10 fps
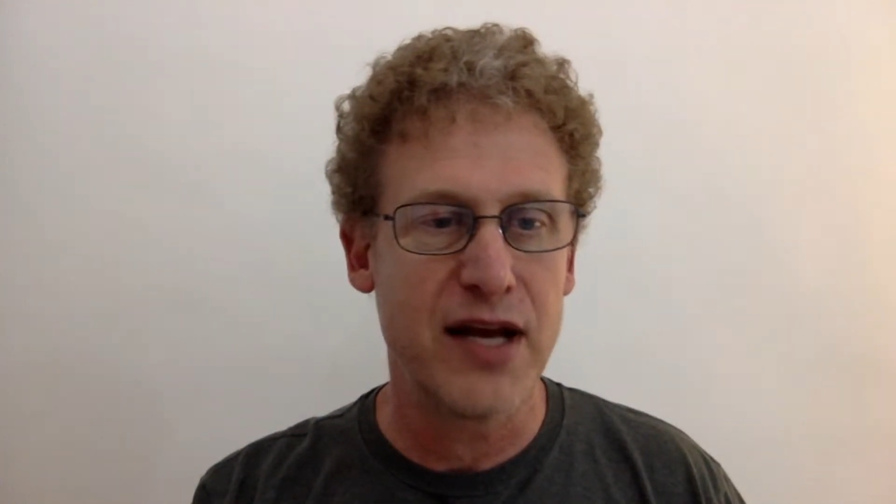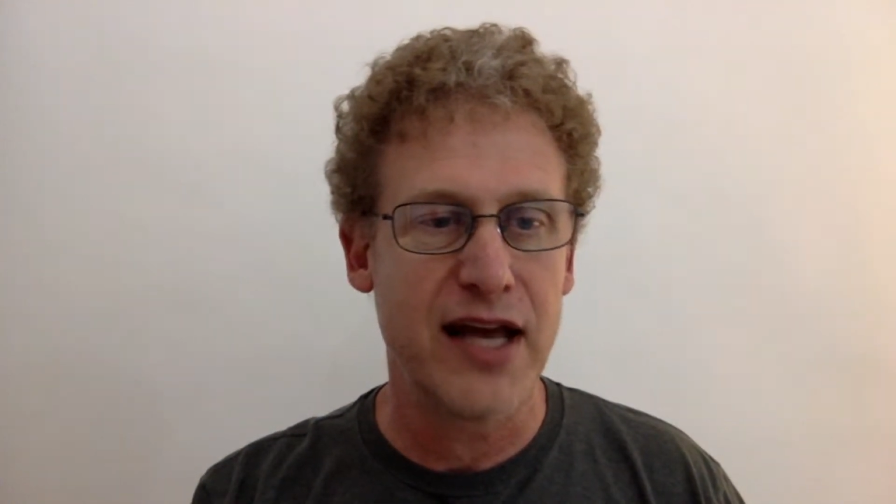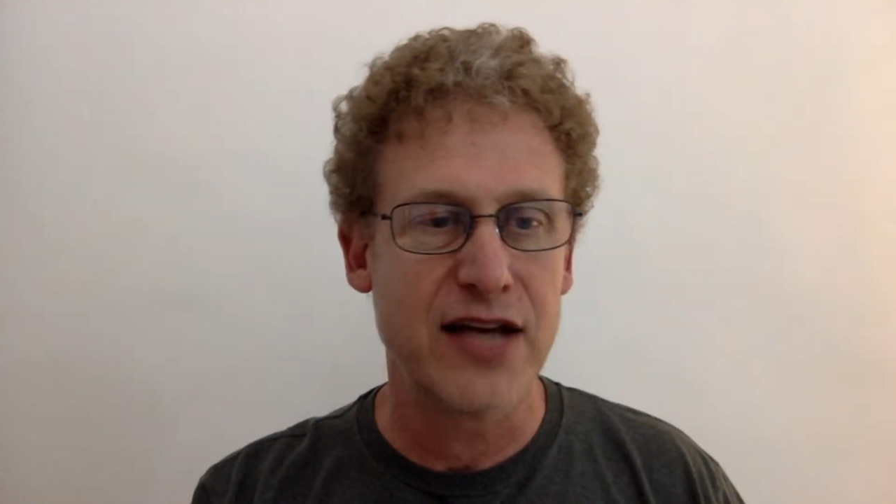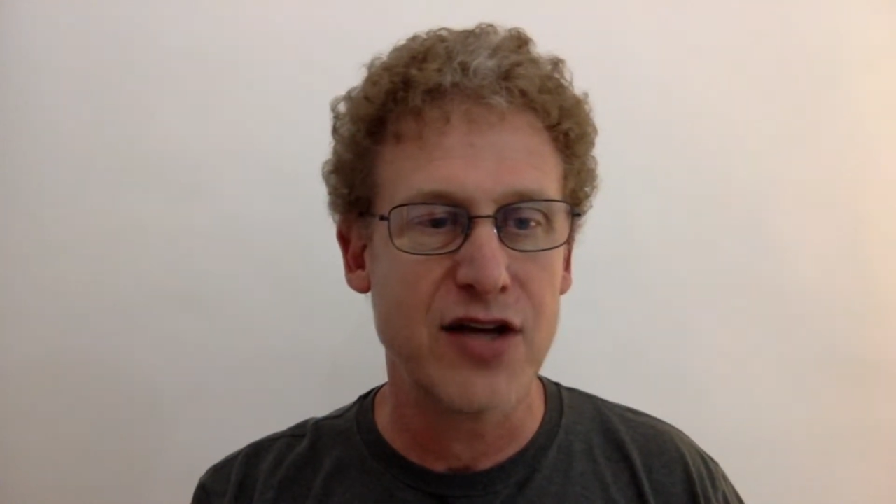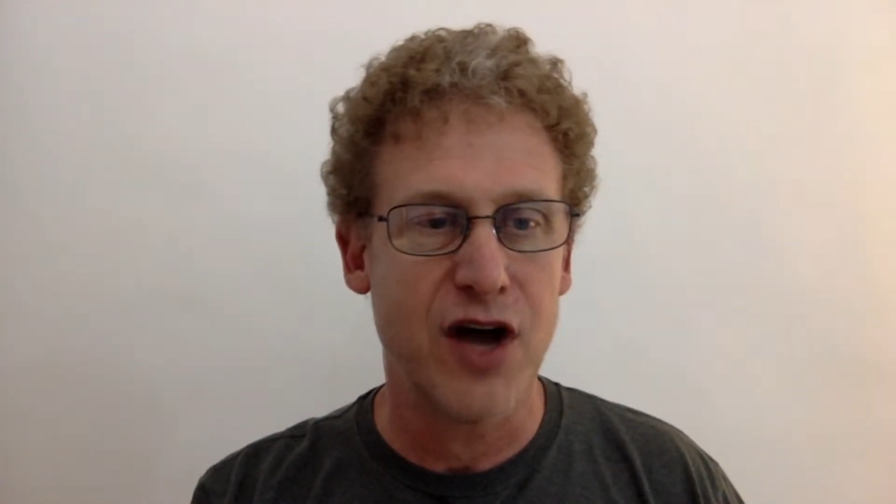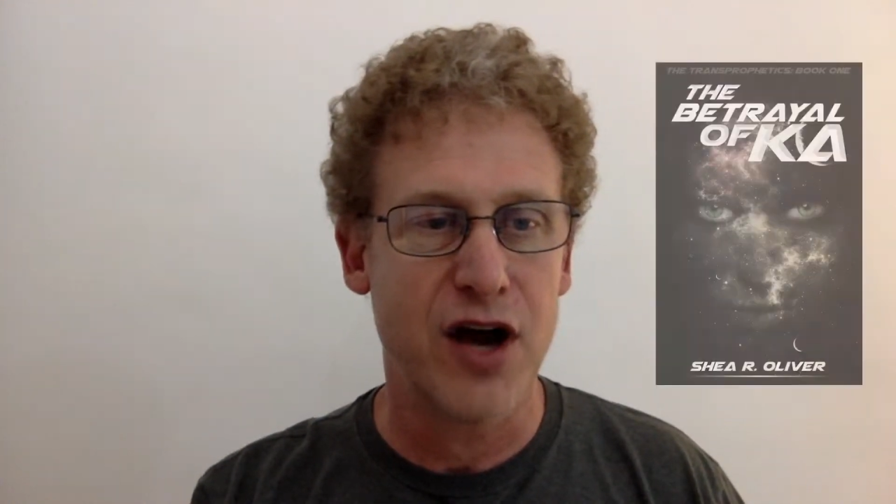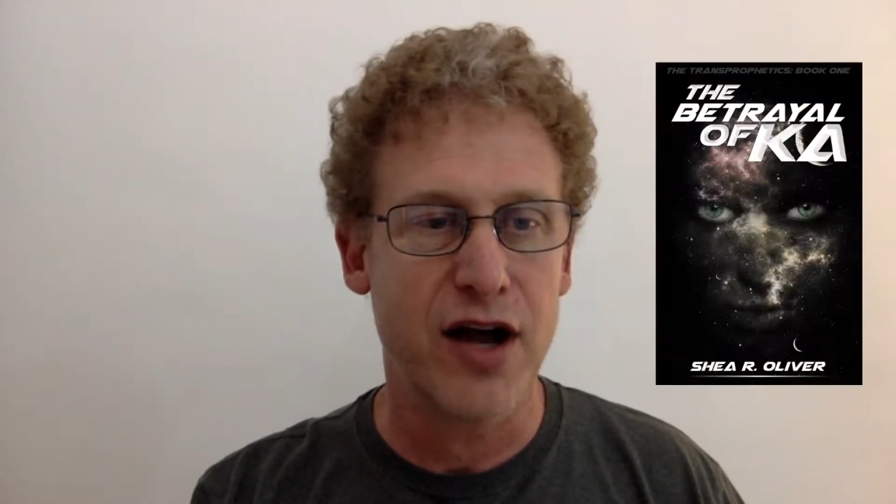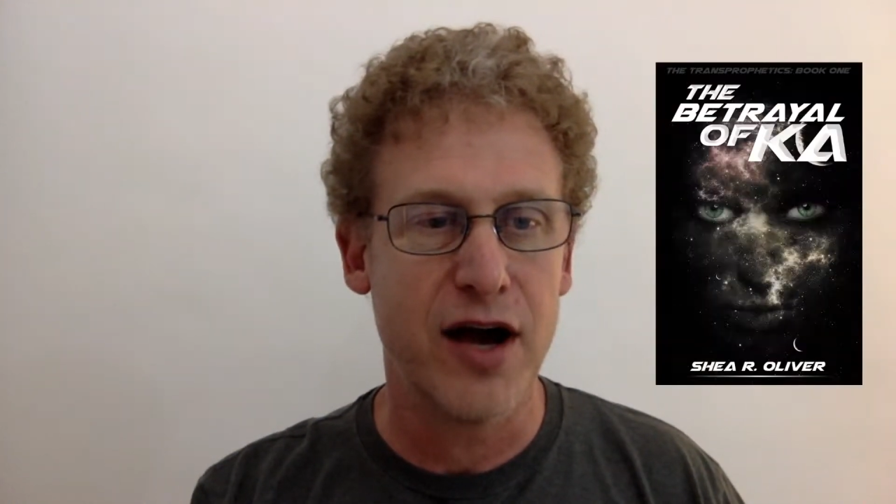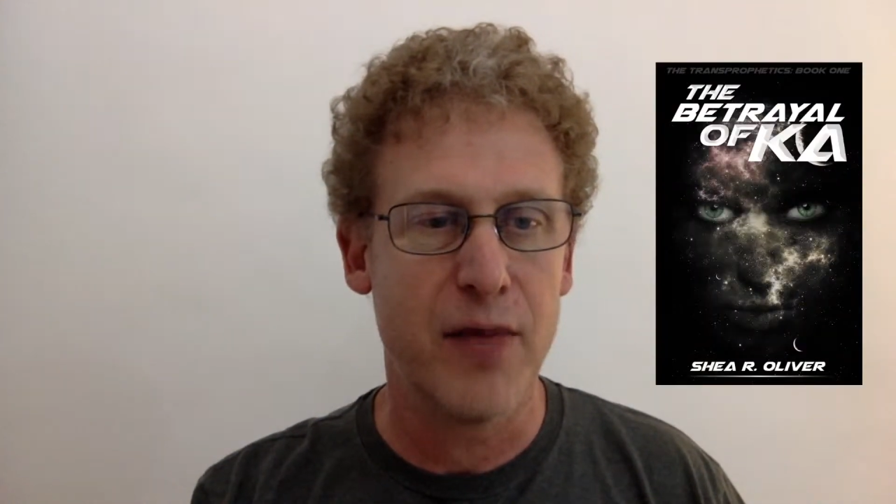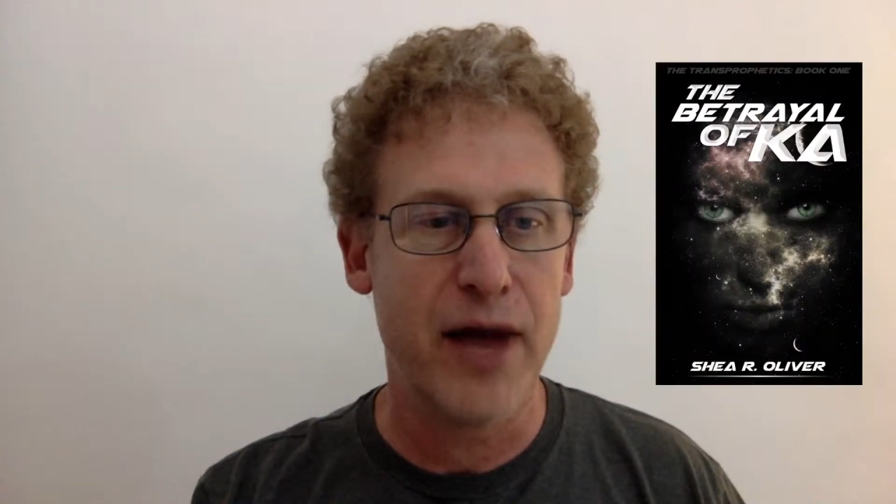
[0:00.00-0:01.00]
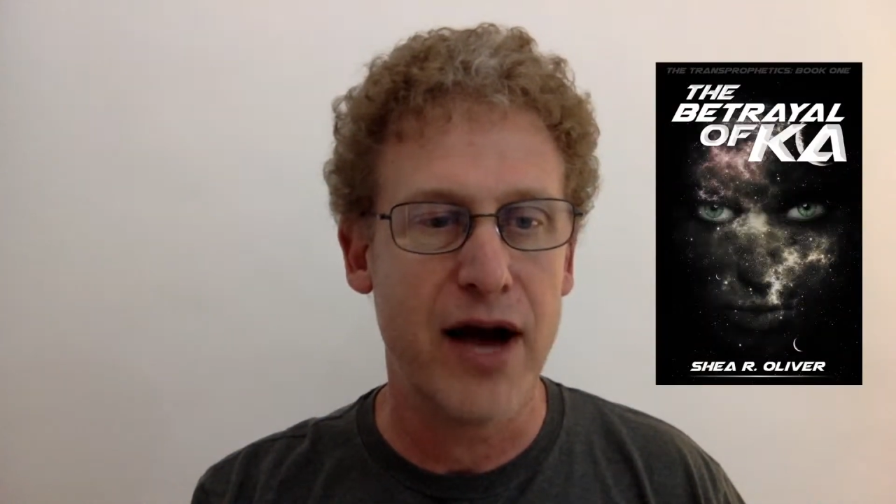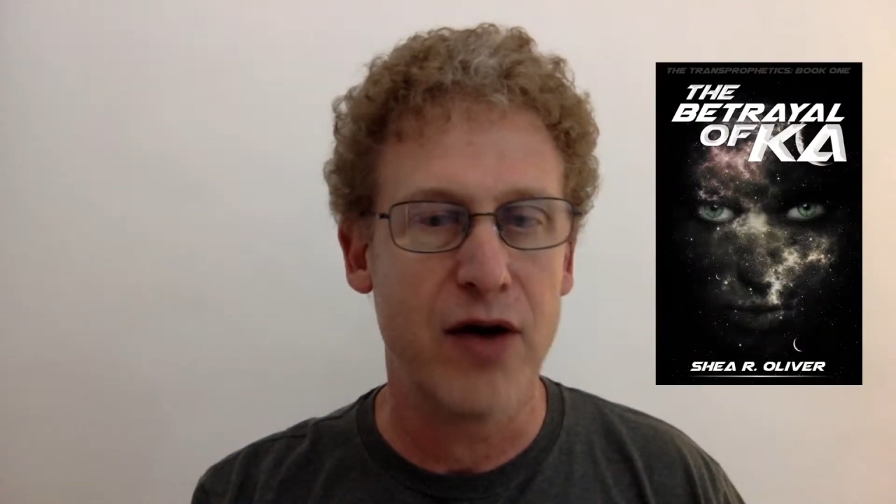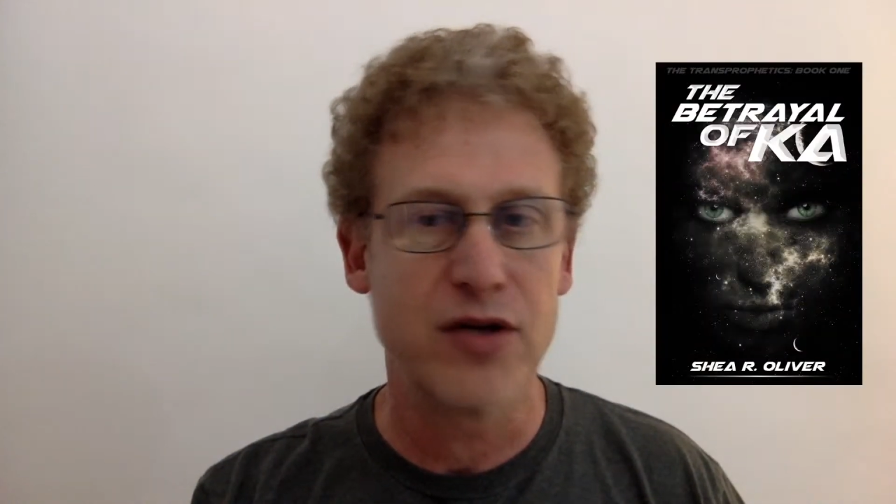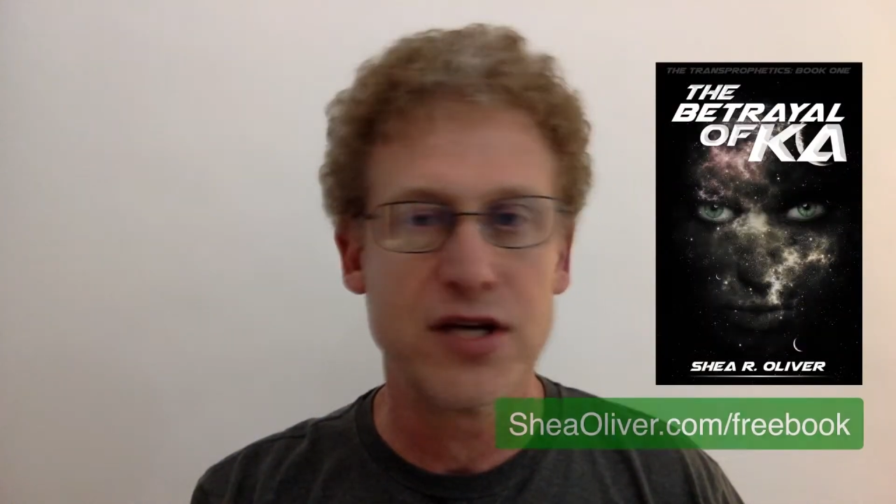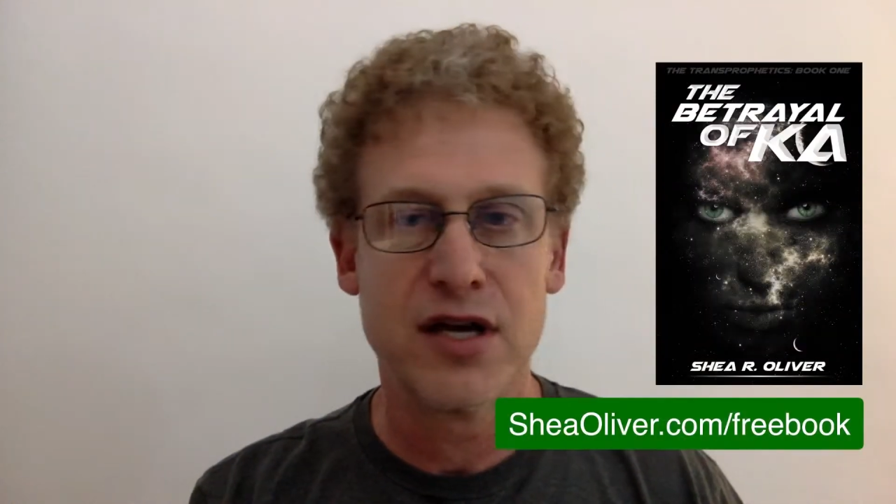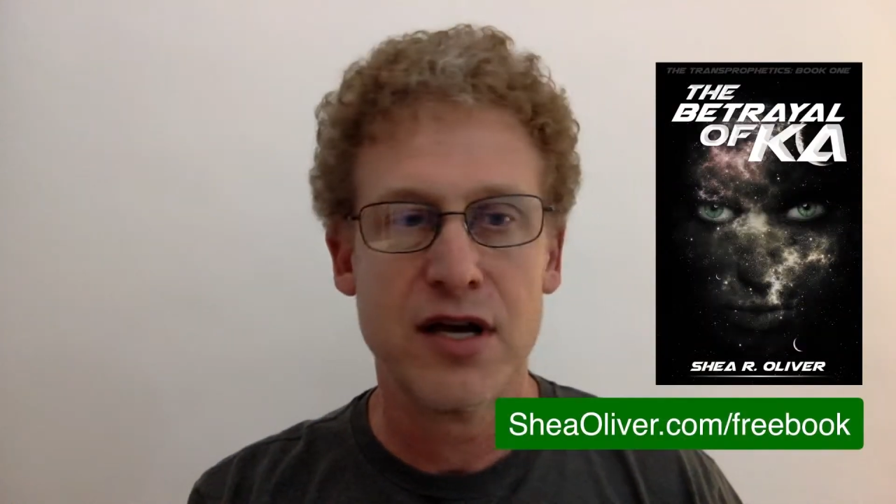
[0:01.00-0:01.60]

and talk about